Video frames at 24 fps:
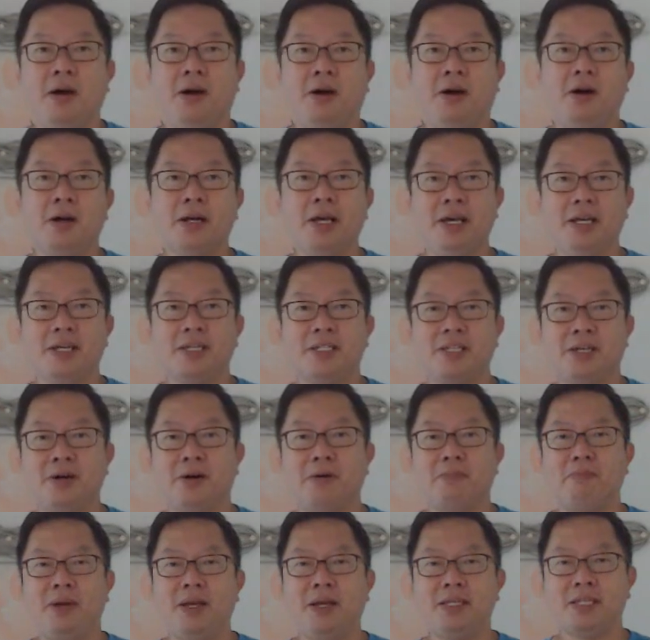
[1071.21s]
Okay, so
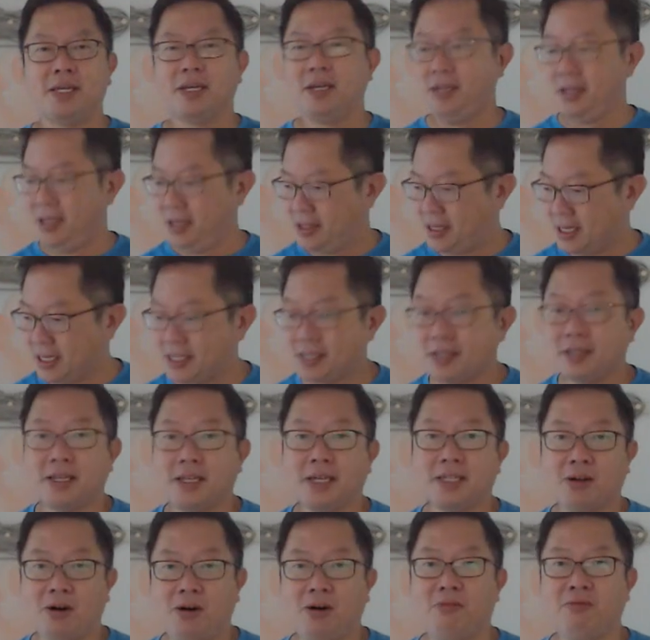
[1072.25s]
basically
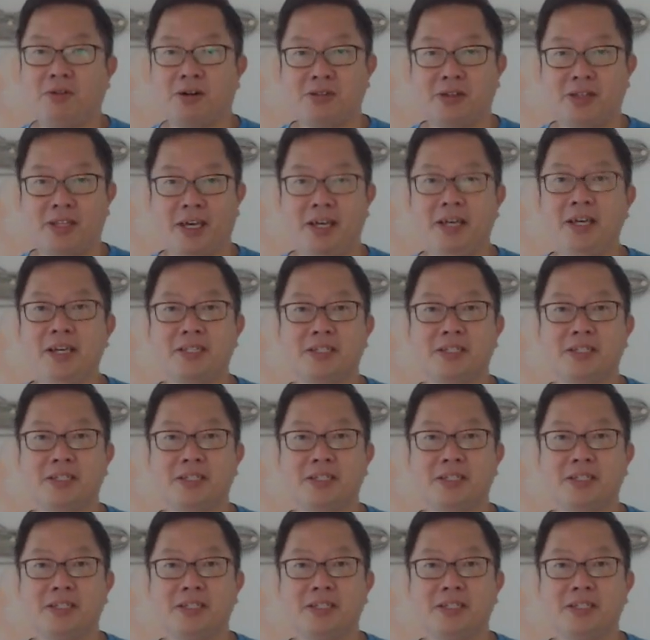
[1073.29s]
that's all for today.